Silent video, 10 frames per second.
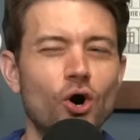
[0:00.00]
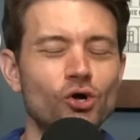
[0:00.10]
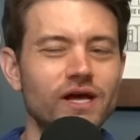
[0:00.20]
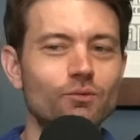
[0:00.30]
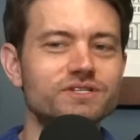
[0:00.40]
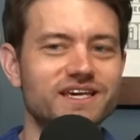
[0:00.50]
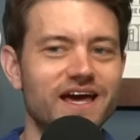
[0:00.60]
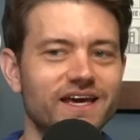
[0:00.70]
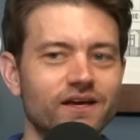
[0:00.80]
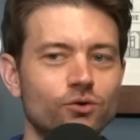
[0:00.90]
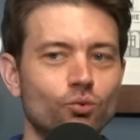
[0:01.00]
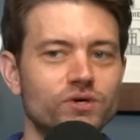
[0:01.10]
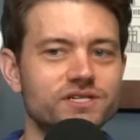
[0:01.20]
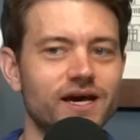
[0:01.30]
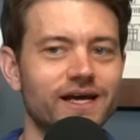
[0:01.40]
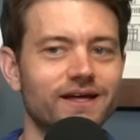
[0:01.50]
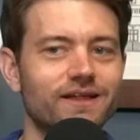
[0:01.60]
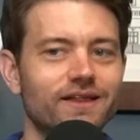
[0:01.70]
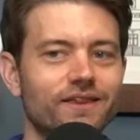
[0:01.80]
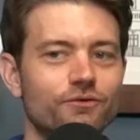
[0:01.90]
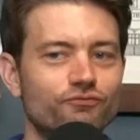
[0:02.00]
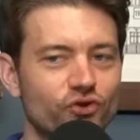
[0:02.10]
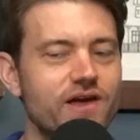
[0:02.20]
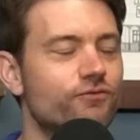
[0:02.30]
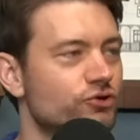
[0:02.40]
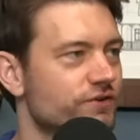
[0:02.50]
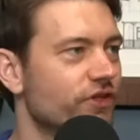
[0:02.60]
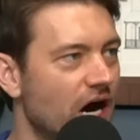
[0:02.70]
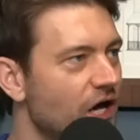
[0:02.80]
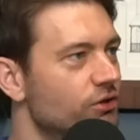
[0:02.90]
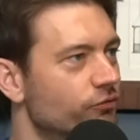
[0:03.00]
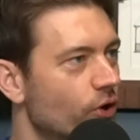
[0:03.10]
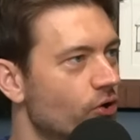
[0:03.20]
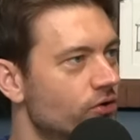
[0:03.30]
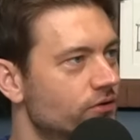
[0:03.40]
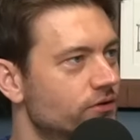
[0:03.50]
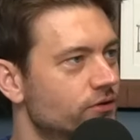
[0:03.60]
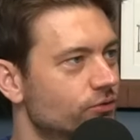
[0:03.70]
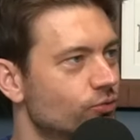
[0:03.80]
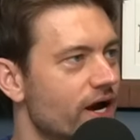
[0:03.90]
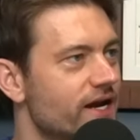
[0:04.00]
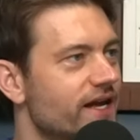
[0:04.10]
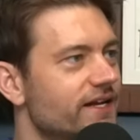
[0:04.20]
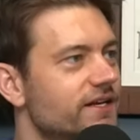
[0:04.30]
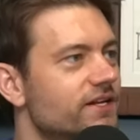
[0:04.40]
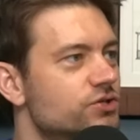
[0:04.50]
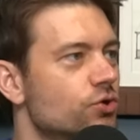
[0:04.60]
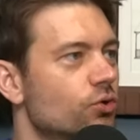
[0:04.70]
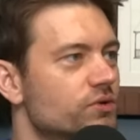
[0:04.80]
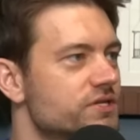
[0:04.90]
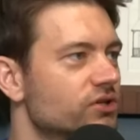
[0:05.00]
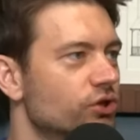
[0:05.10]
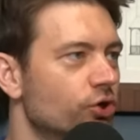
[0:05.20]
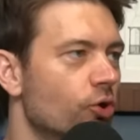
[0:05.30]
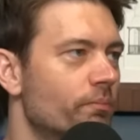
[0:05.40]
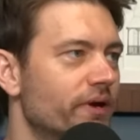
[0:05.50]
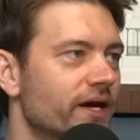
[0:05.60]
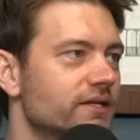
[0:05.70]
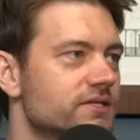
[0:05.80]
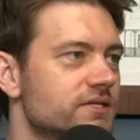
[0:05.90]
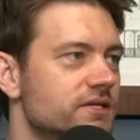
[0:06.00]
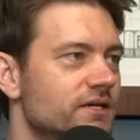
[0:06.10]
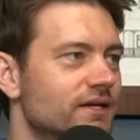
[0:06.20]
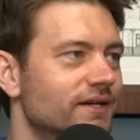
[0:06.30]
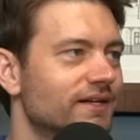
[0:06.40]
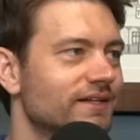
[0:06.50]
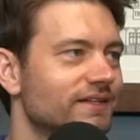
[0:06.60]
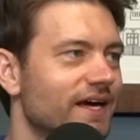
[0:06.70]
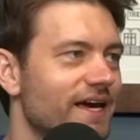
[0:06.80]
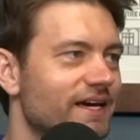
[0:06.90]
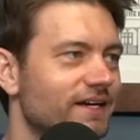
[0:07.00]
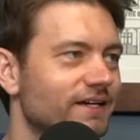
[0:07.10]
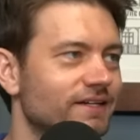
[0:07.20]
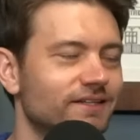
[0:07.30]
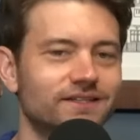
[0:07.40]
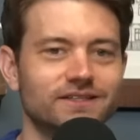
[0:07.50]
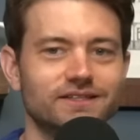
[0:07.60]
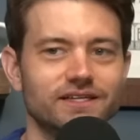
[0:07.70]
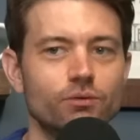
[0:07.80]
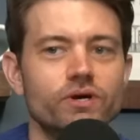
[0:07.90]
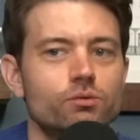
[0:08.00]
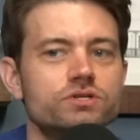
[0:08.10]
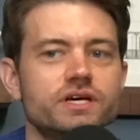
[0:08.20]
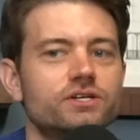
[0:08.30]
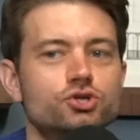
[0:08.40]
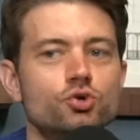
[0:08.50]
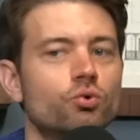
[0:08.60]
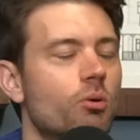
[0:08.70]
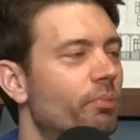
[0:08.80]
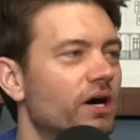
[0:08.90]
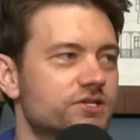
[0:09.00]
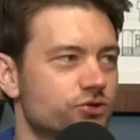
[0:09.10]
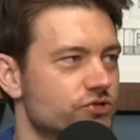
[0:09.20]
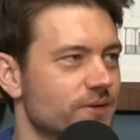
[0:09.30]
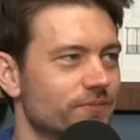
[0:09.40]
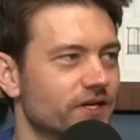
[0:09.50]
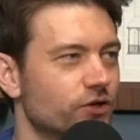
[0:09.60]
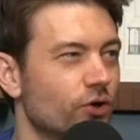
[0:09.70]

All I was getting was like the flavors of the olive oil, right? And so it was a little bit like it was like too robust or something.